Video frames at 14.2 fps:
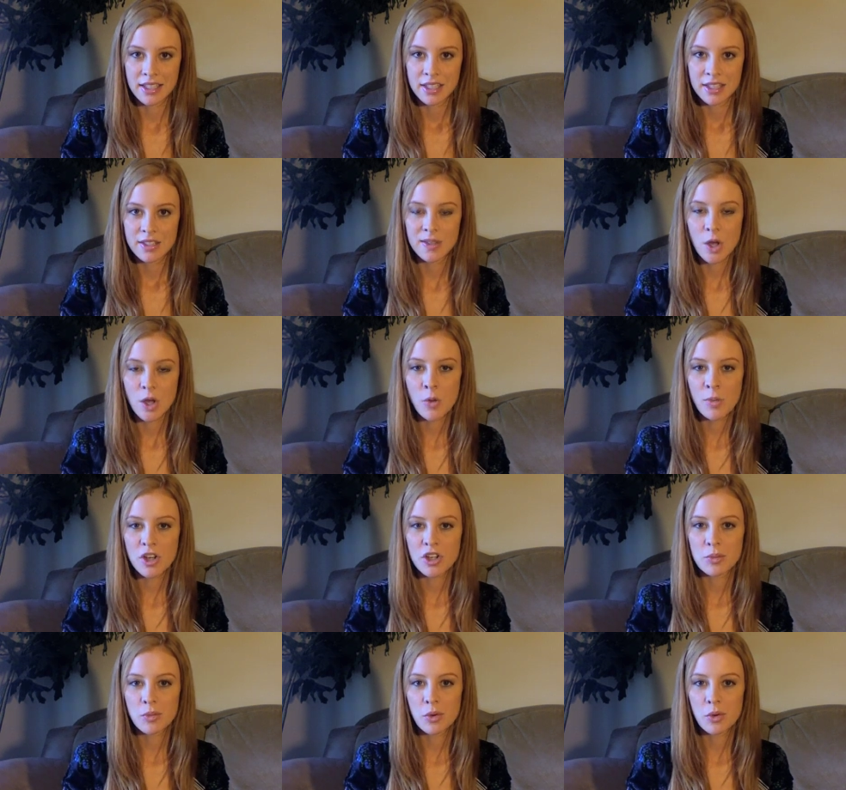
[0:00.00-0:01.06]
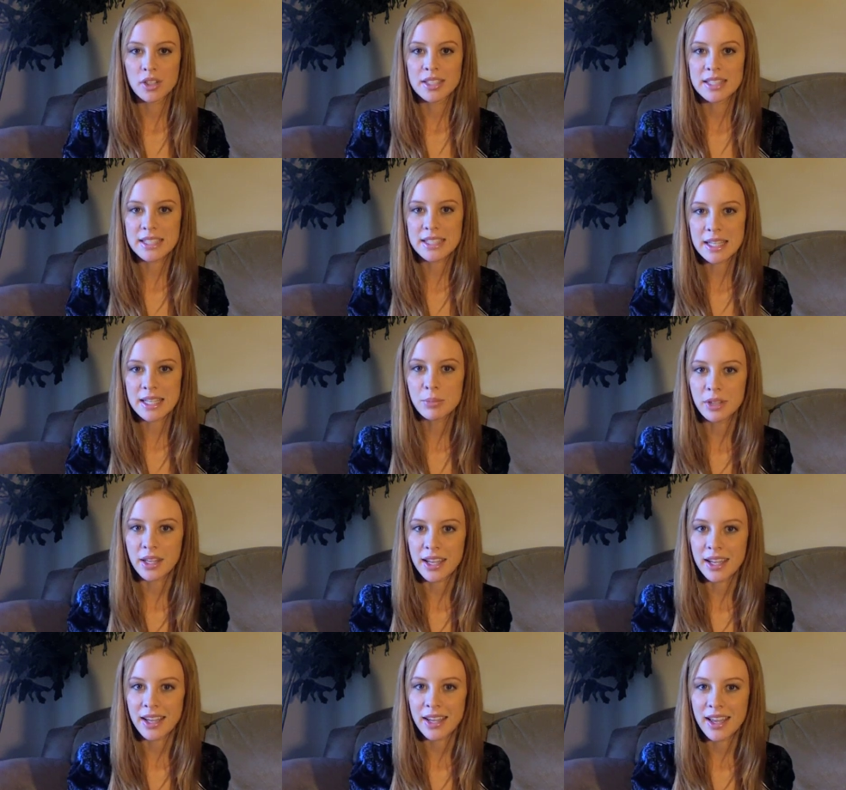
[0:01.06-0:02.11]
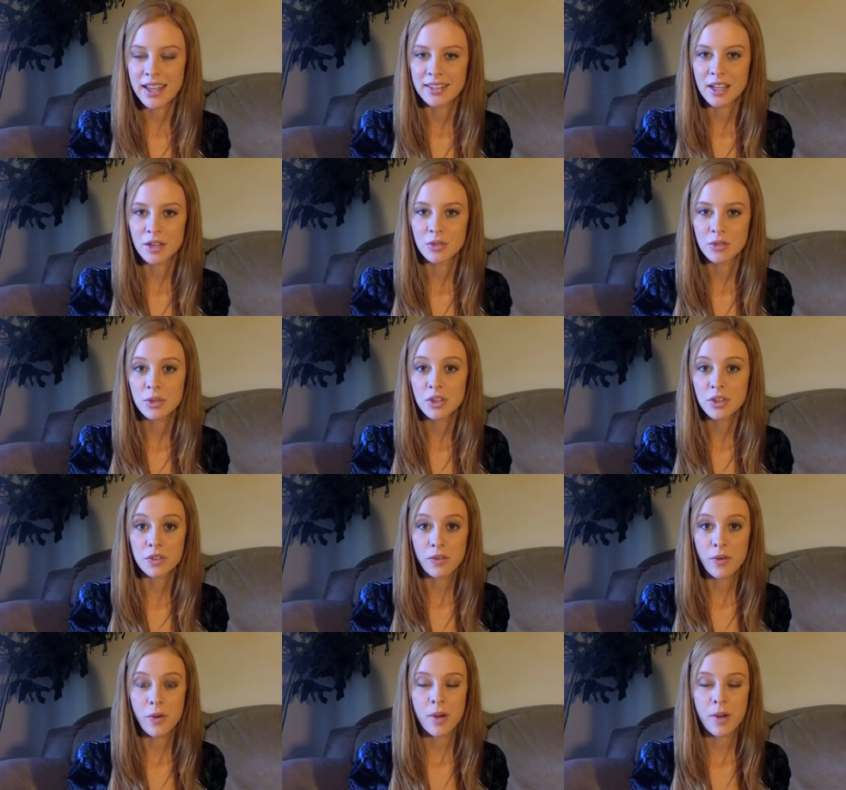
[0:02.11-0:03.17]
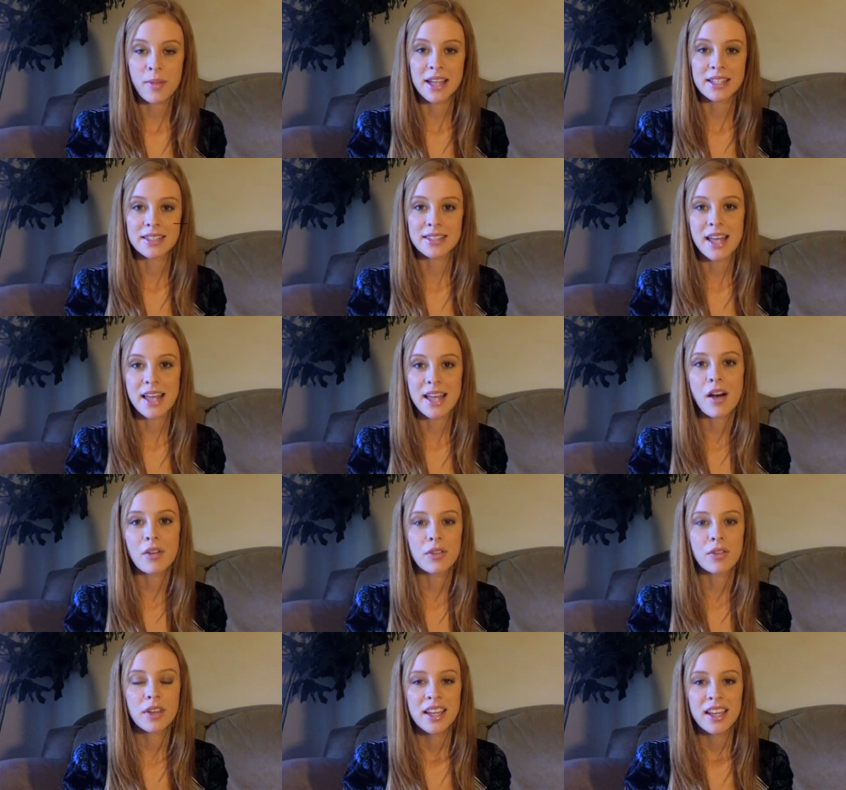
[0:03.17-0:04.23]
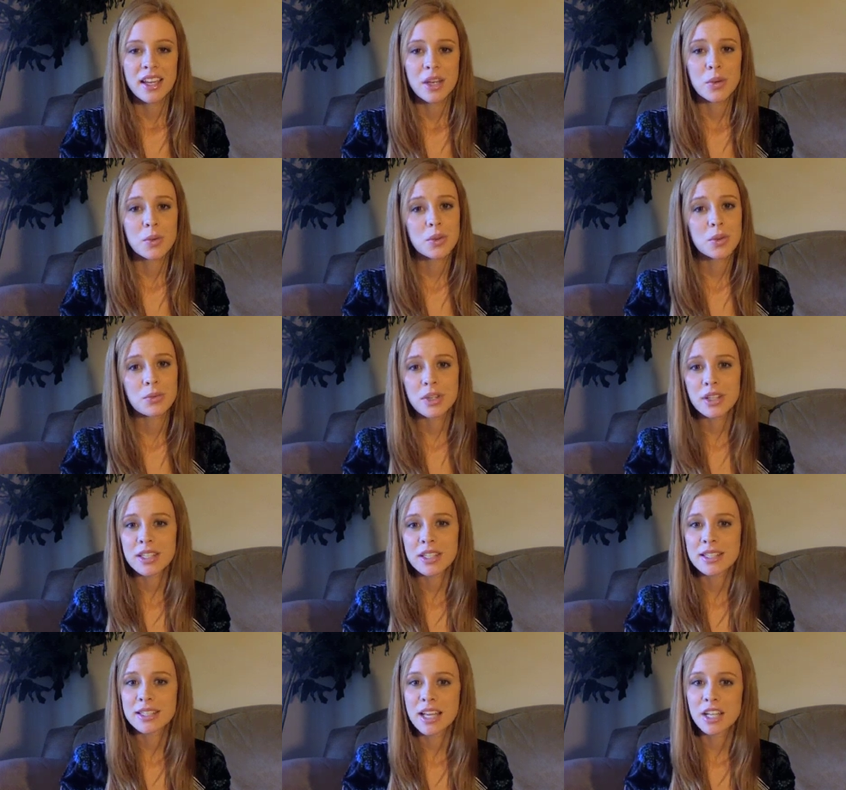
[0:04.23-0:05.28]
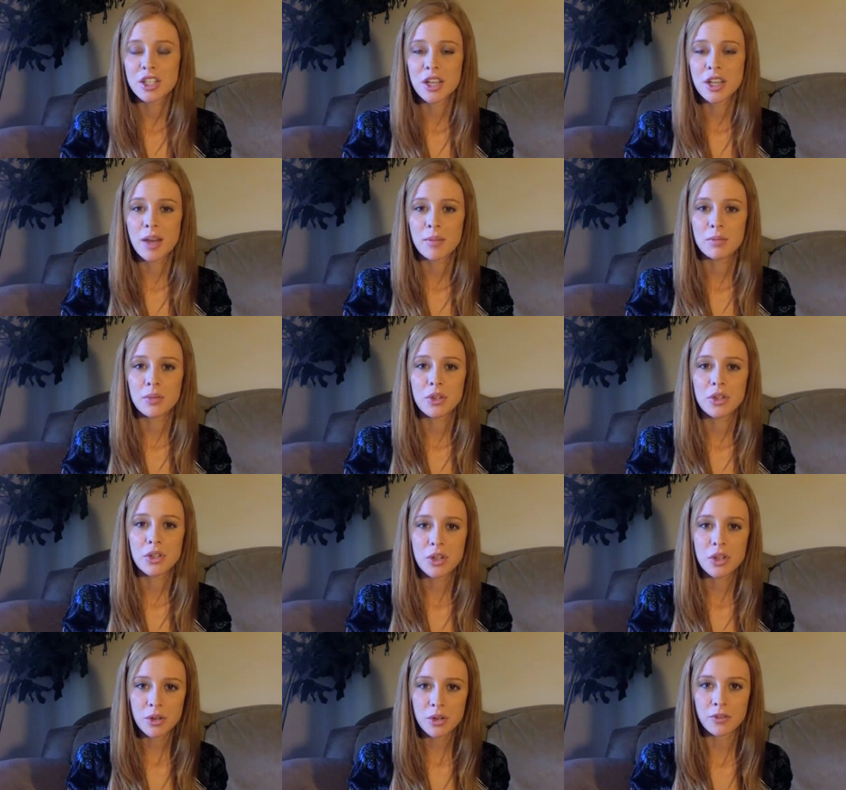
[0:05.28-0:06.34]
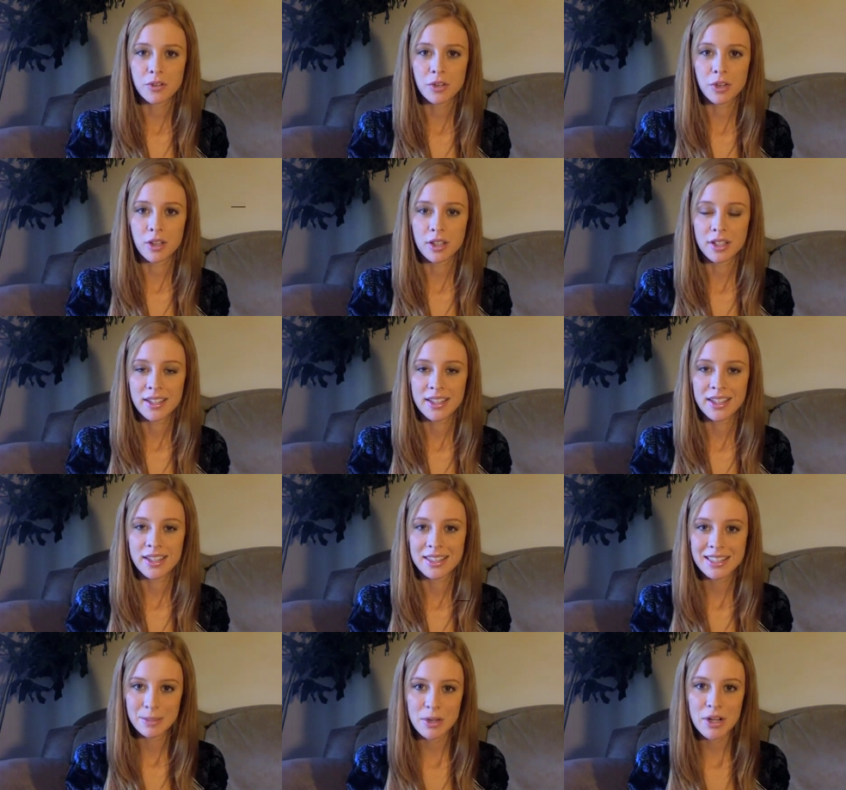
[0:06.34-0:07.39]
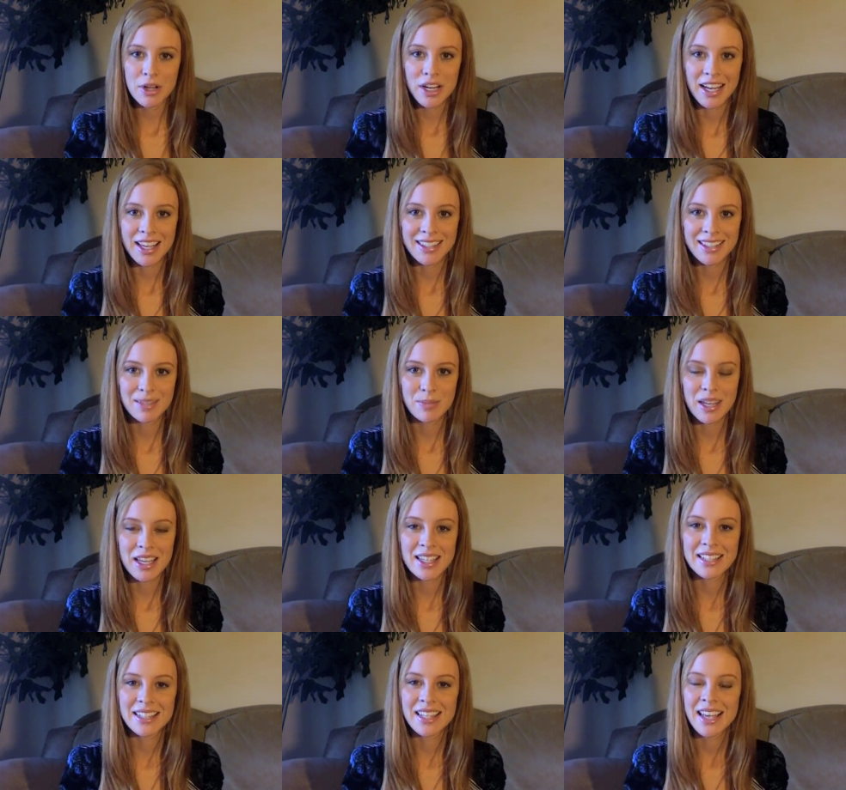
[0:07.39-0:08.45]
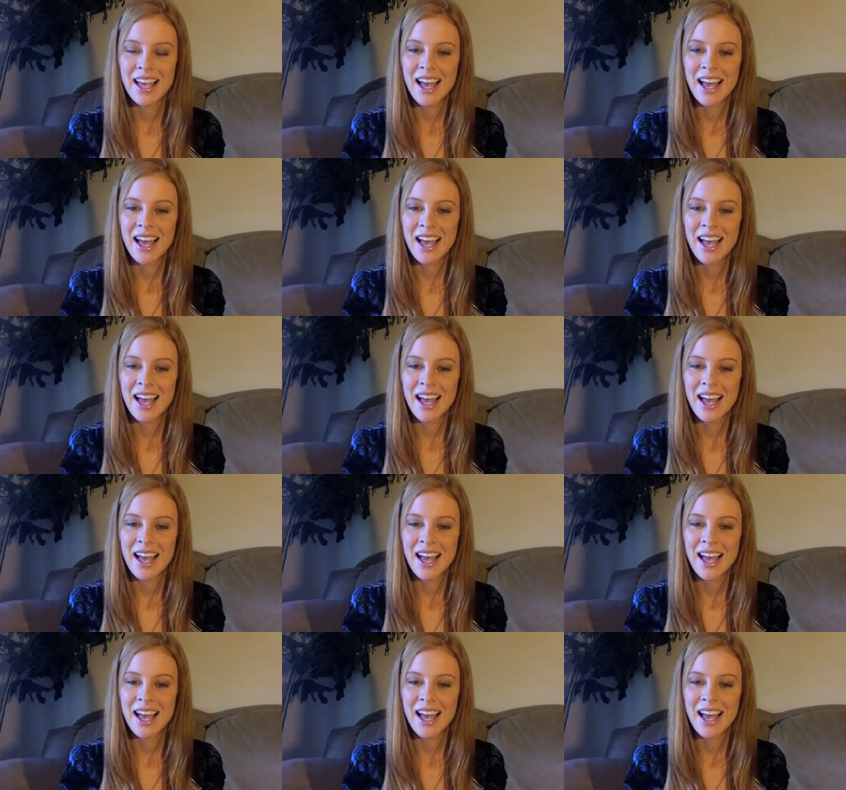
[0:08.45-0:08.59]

so much more deeply and, and really for myself it was really such a, a beautiful experience because